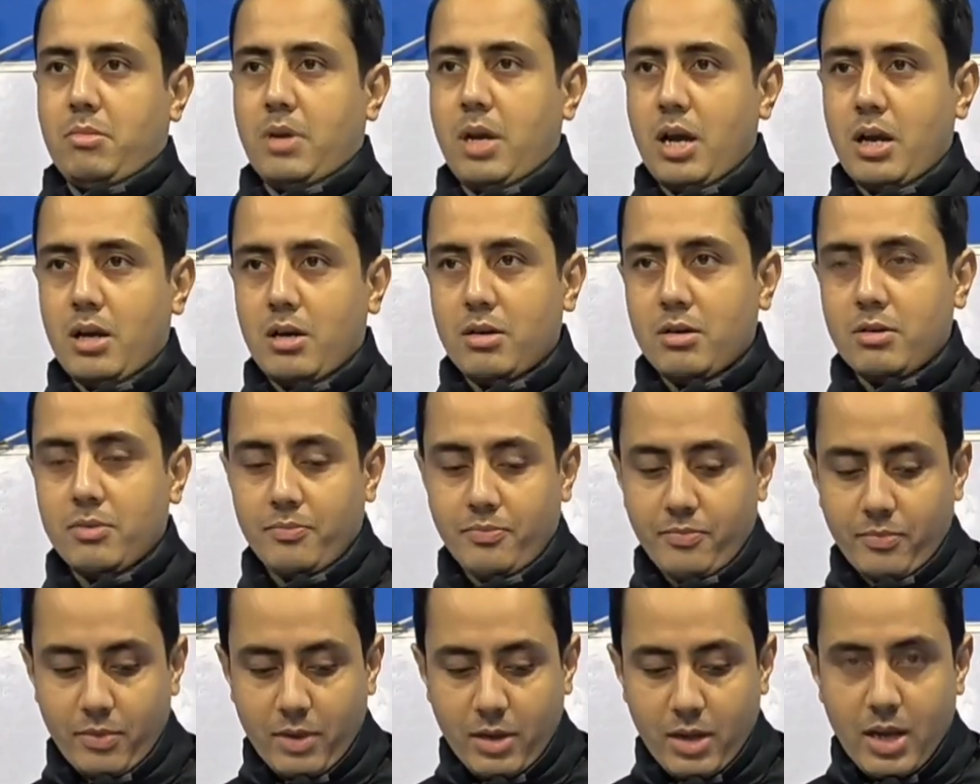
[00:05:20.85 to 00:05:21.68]
I don't know.
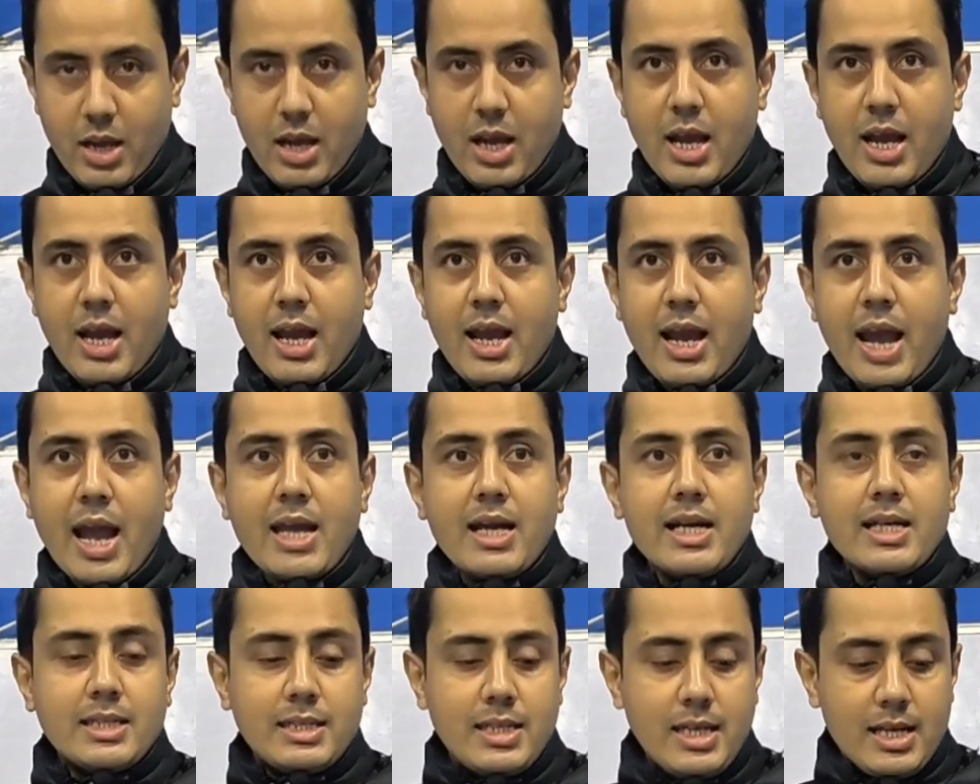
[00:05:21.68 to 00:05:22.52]

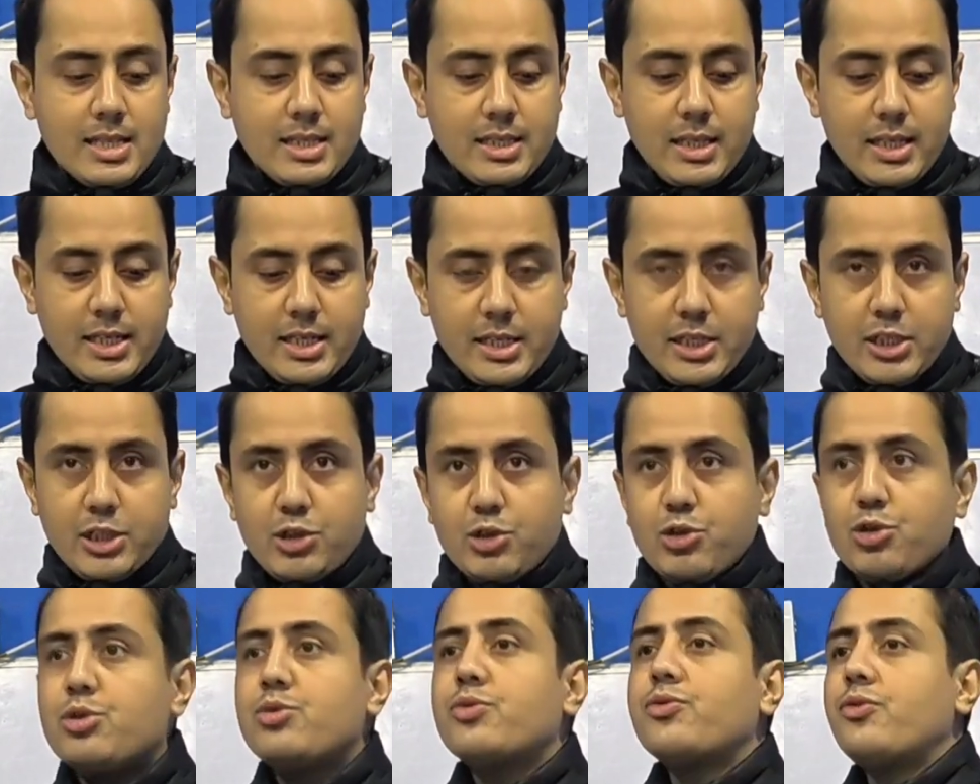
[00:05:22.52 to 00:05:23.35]
And it says it is
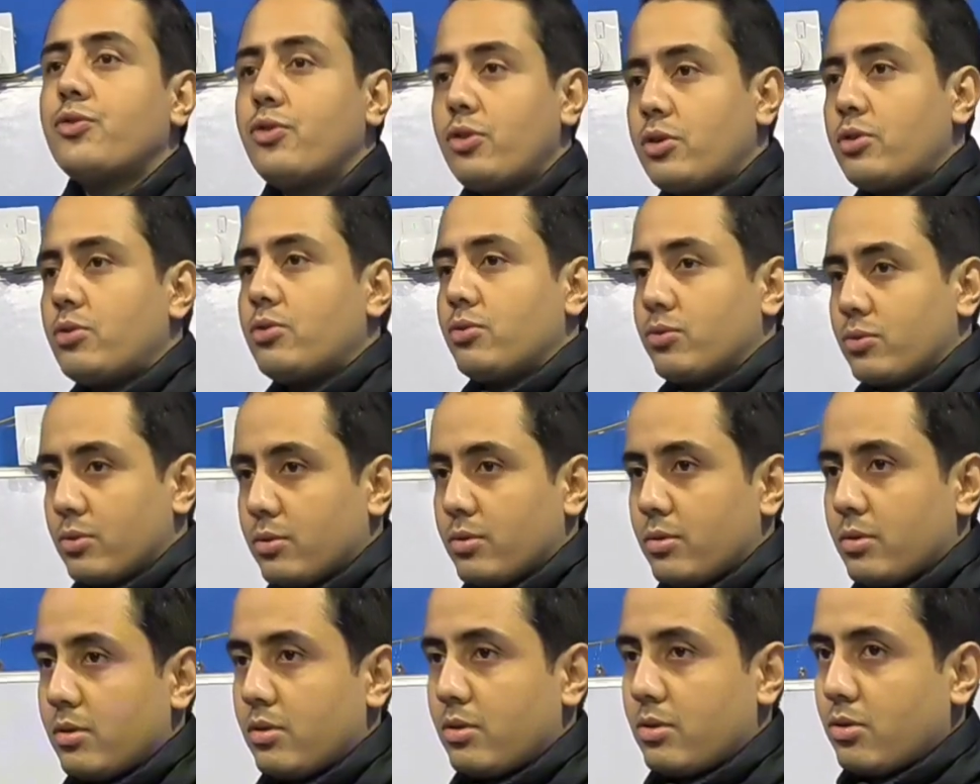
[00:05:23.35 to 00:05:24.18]
useful too.
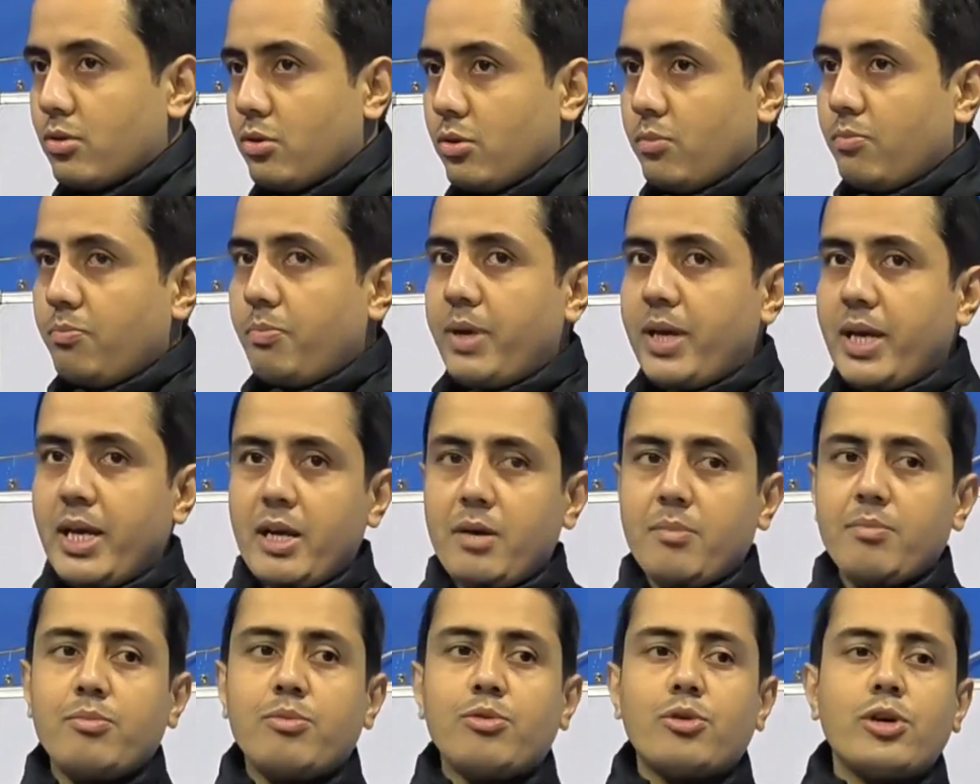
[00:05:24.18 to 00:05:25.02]
So
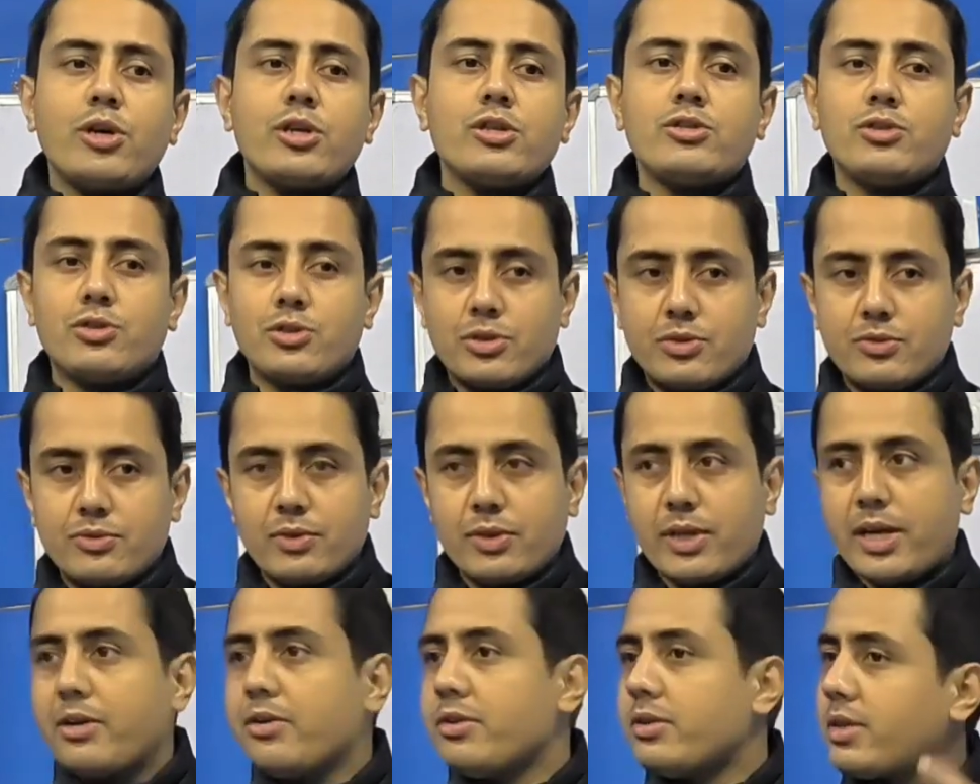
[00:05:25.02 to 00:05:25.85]
being bored is useful.
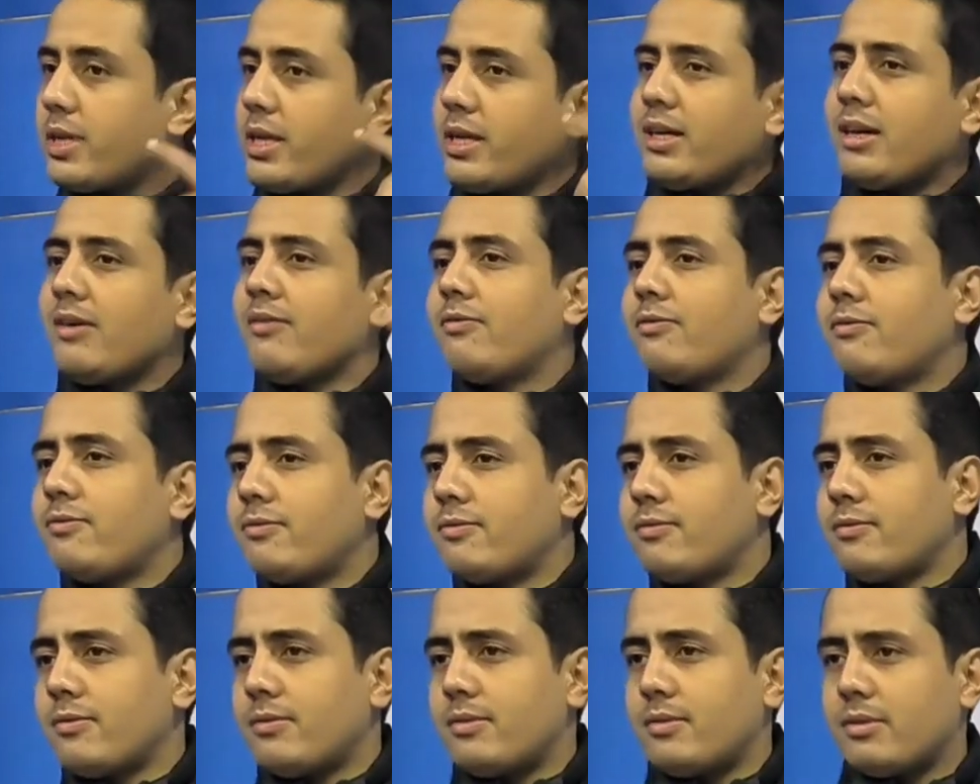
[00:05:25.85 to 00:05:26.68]
Can you think of
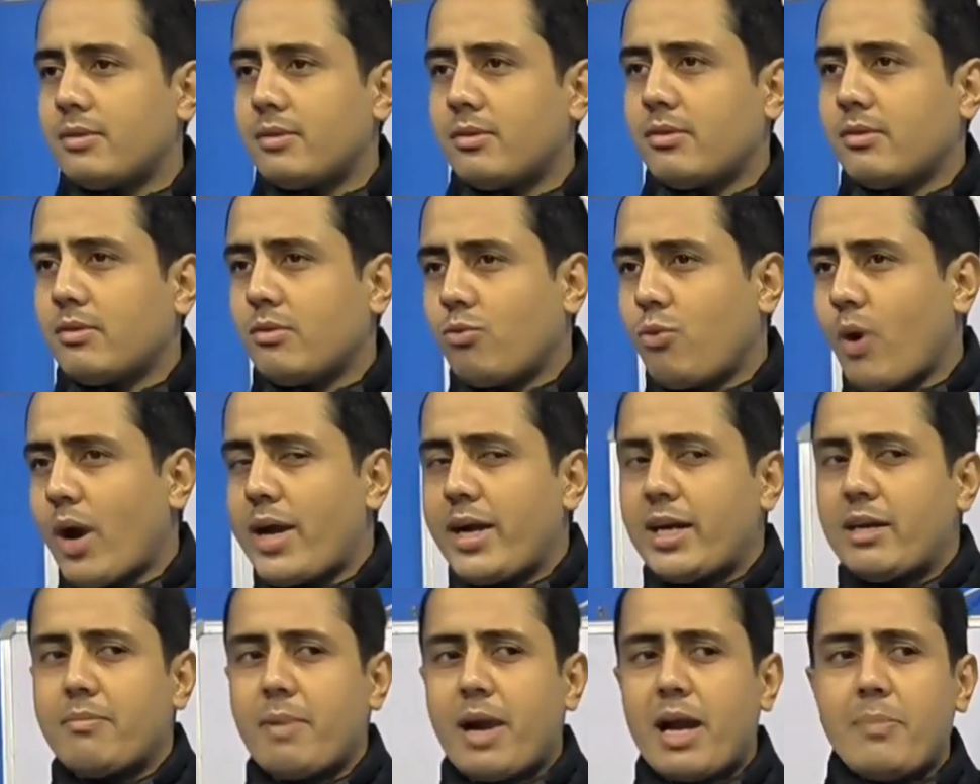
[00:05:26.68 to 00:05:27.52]
why
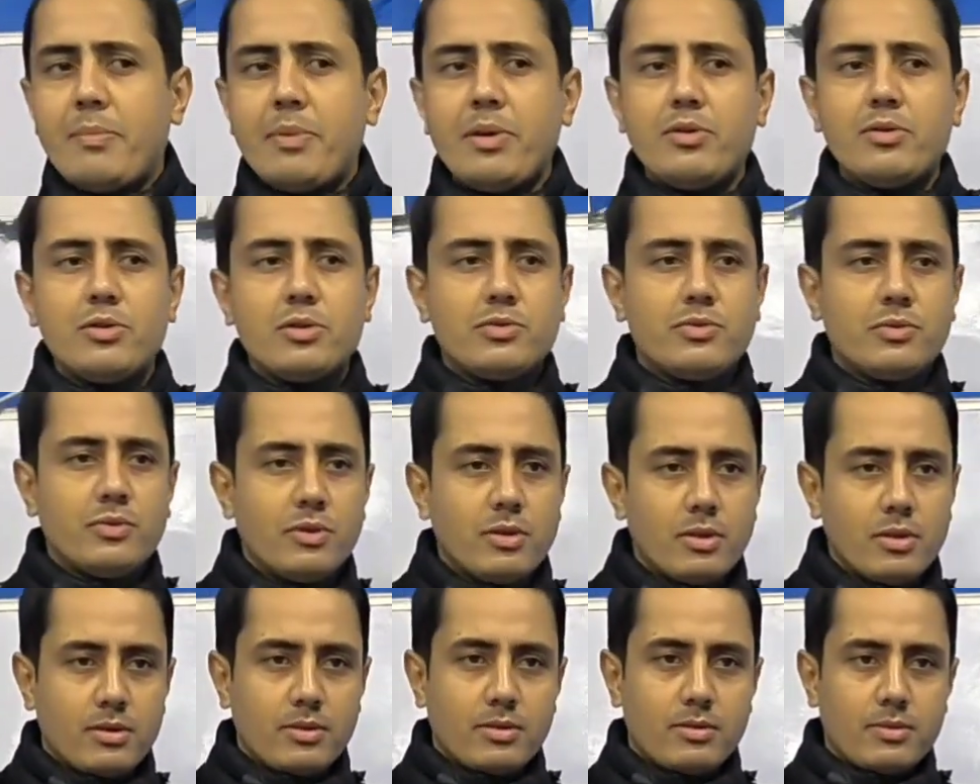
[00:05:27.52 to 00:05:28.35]
it might be useful?